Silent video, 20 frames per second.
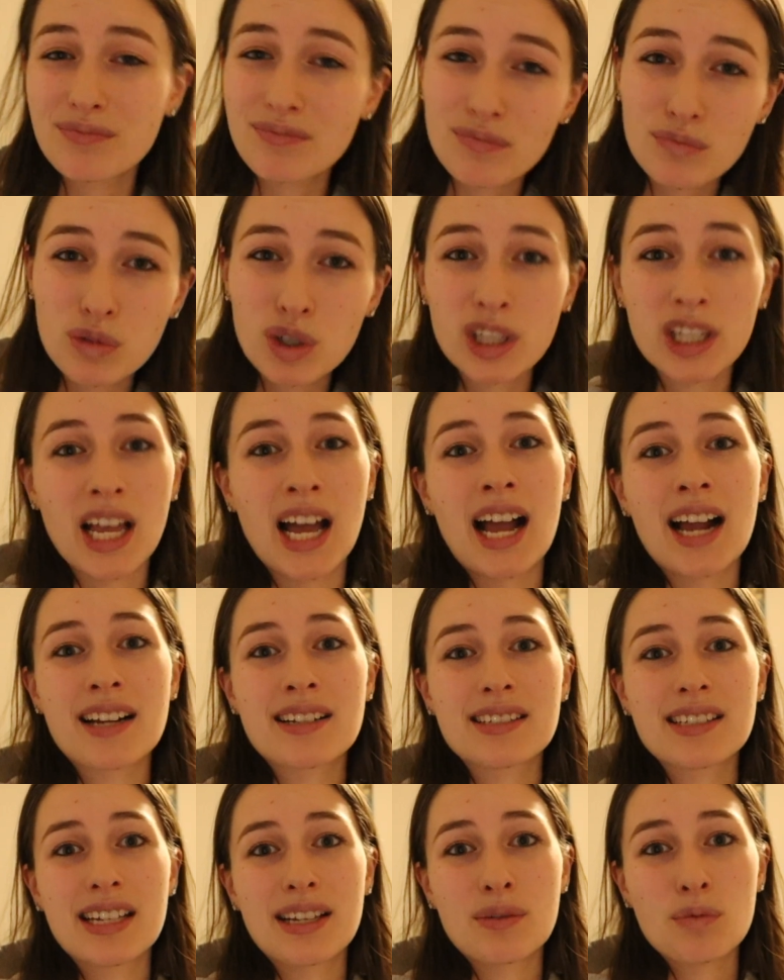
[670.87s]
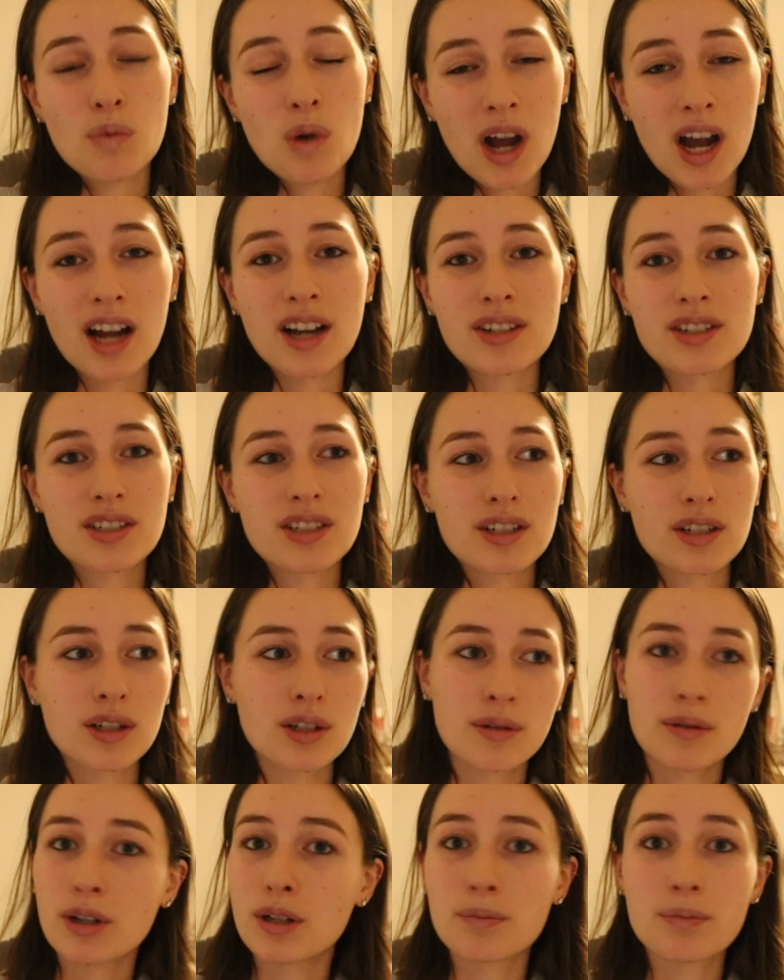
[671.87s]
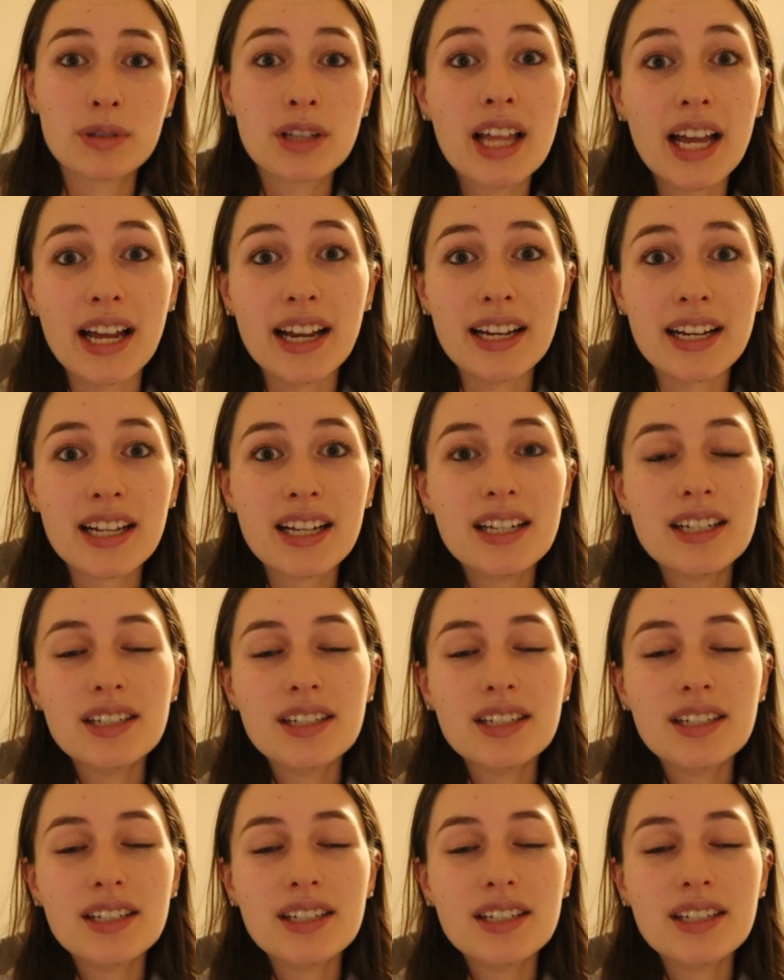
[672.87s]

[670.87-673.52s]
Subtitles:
relax and watch or play.